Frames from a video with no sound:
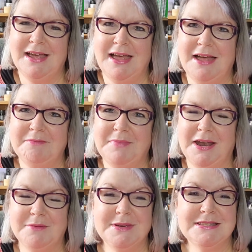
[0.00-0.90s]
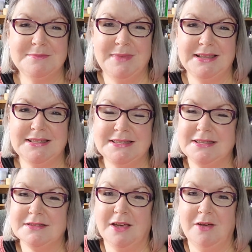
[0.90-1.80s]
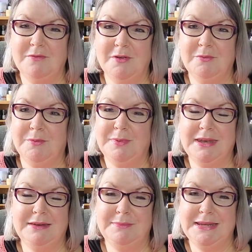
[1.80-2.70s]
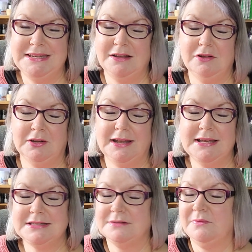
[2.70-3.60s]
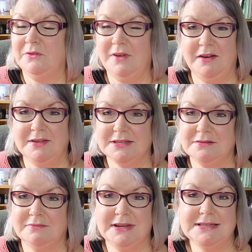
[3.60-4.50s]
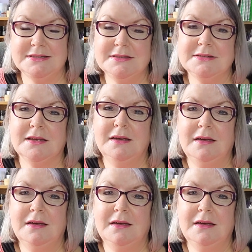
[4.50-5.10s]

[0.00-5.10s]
um, and I must admit, since COVID, we've been meeting a lot less for various reasons,